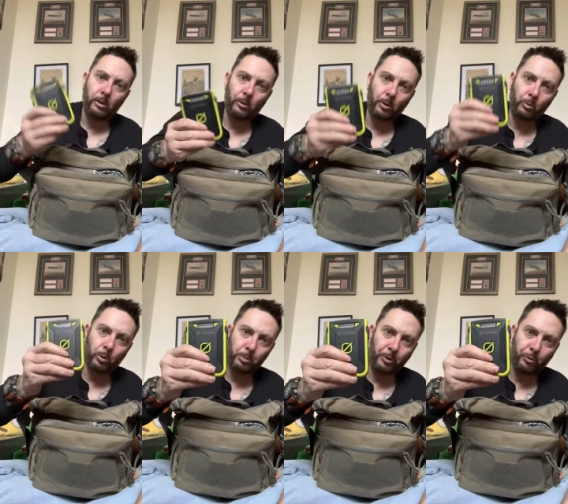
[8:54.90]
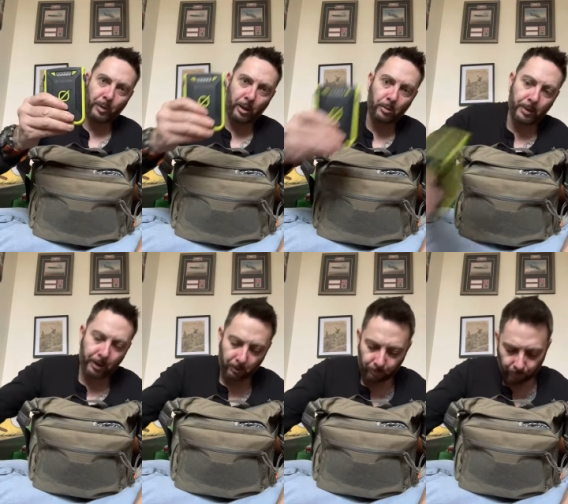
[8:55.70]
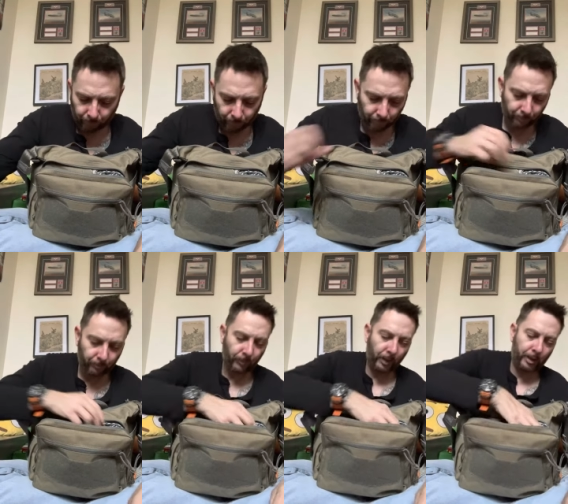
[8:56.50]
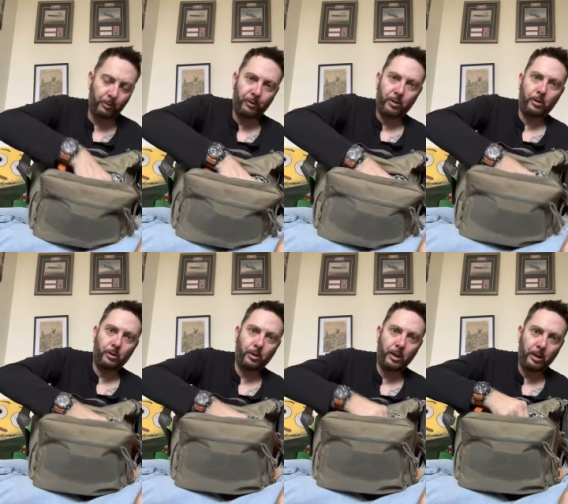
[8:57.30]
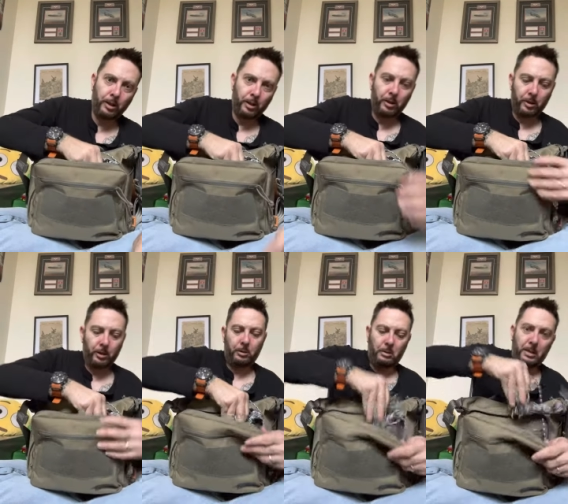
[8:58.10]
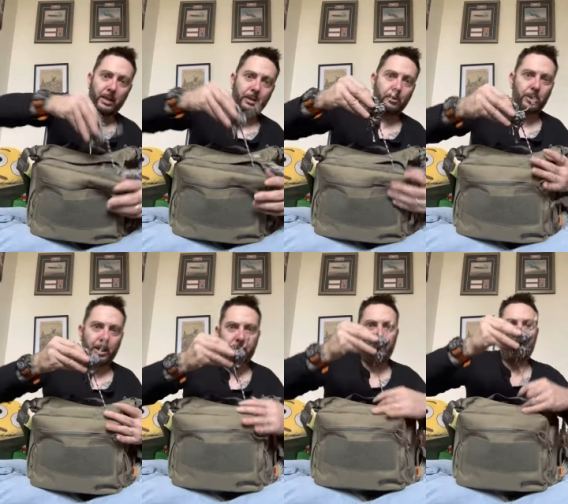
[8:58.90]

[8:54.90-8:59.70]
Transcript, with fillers: We've got a waterproof power bank. And we've got loads and